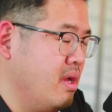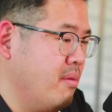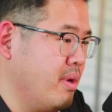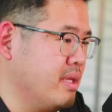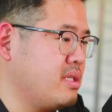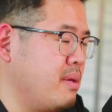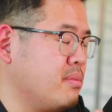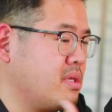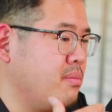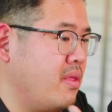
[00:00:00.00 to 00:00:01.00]
But it
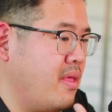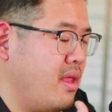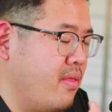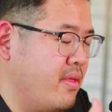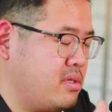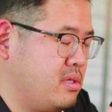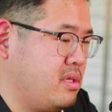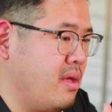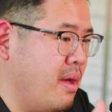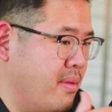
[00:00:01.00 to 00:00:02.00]
seems to me that this is
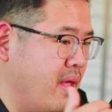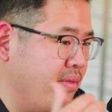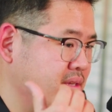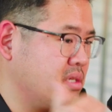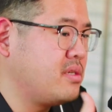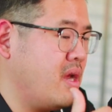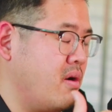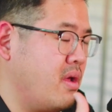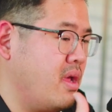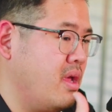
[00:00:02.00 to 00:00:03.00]
a
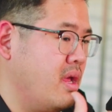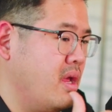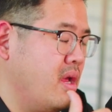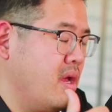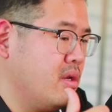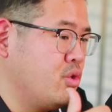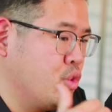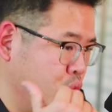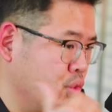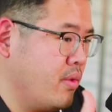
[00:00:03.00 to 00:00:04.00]
necessary
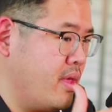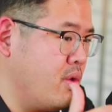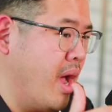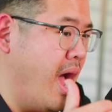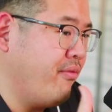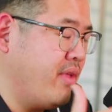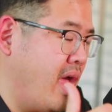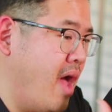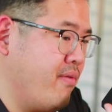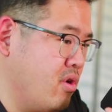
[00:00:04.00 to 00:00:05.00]
tool that you have to
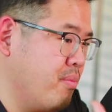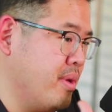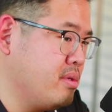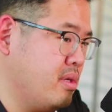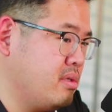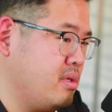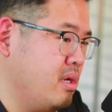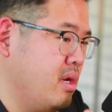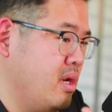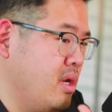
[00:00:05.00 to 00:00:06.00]
have in your business
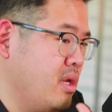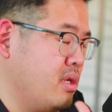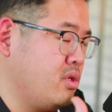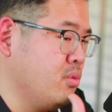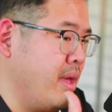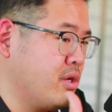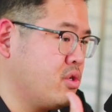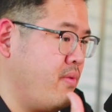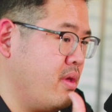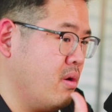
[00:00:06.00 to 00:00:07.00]
to make
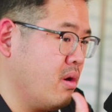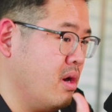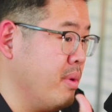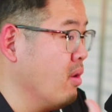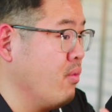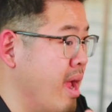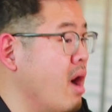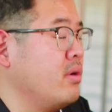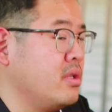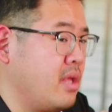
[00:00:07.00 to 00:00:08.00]
sure that you're going to be
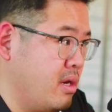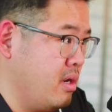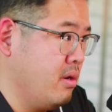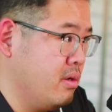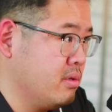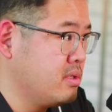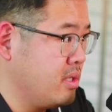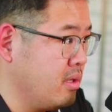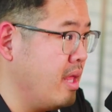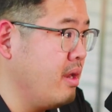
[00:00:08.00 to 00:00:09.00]
around in 10 years and
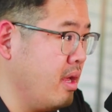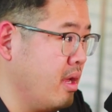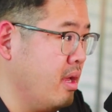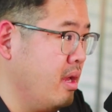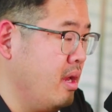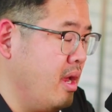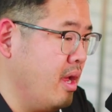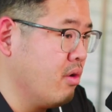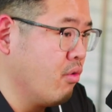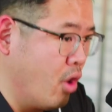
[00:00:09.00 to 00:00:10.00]
still lending
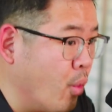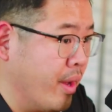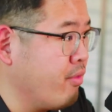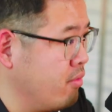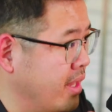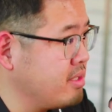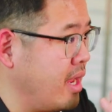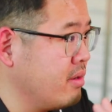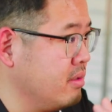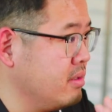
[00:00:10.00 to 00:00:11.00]
and growing through that
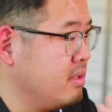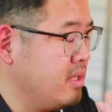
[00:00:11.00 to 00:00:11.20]
cycle.